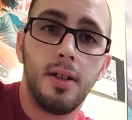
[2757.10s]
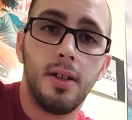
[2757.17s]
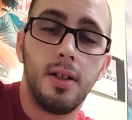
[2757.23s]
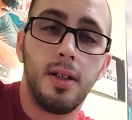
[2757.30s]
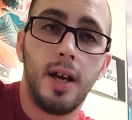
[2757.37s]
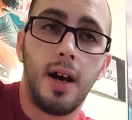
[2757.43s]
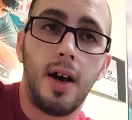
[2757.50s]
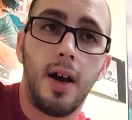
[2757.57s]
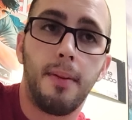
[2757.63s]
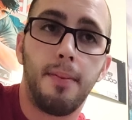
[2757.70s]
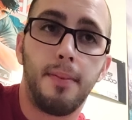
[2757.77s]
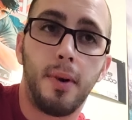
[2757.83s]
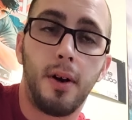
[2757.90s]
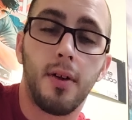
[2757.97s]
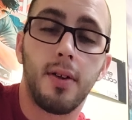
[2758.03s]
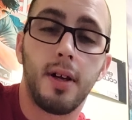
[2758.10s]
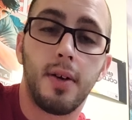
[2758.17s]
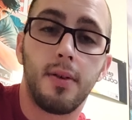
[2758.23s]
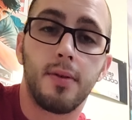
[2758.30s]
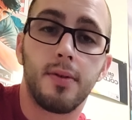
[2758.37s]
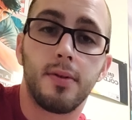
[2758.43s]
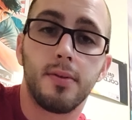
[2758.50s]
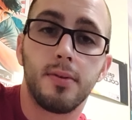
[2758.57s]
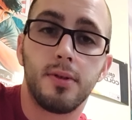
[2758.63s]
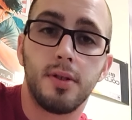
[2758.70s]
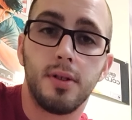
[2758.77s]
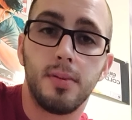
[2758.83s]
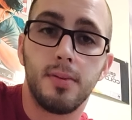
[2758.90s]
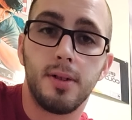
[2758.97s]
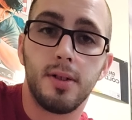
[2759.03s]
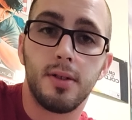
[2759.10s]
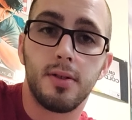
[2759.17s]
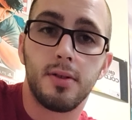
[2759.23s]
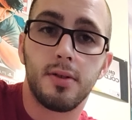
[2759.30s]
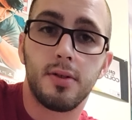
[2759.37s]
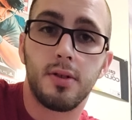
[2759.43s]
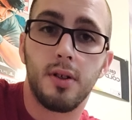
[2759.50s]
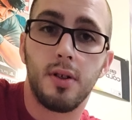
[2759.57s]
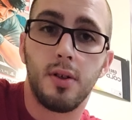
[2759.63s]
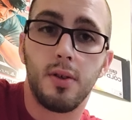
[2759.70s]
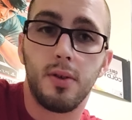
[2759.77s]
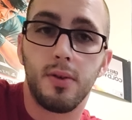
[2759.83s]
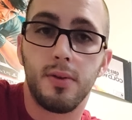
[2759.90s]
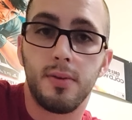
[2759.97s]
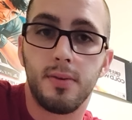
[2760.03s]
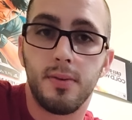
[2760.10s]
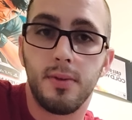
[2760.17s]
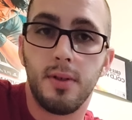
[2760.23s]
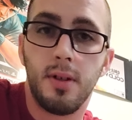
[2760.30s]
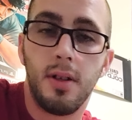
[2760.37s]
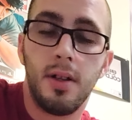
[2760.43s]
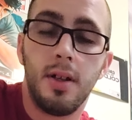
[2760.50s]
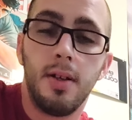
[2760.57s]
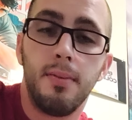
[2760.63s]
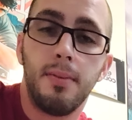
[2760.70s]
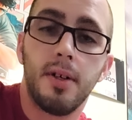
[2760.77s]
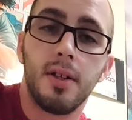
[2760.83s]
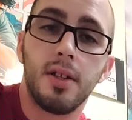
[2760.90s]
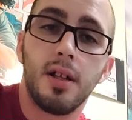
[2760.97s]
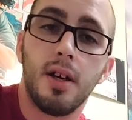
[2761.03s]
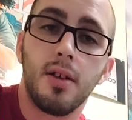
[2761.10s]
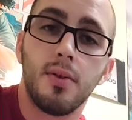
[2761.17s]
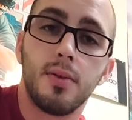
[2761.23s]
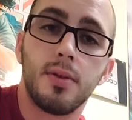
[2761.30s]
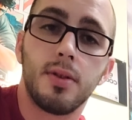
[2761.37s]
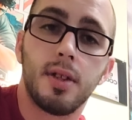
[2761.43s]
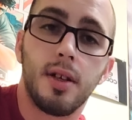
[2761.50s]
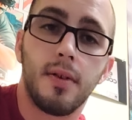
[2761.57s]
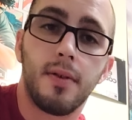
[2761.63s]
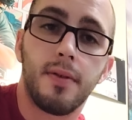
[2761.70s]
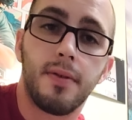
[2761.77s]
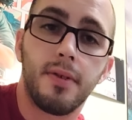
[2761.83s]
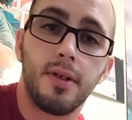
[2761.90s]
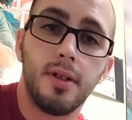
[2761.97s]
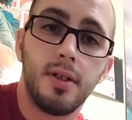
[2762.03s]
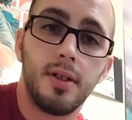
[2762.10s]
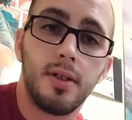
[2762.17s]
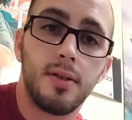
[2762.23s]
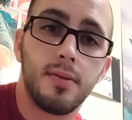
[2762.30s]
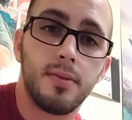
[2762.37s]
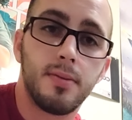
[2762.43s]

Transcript: Now, I bought that one from Dream Deals, so, but the other ones that are free,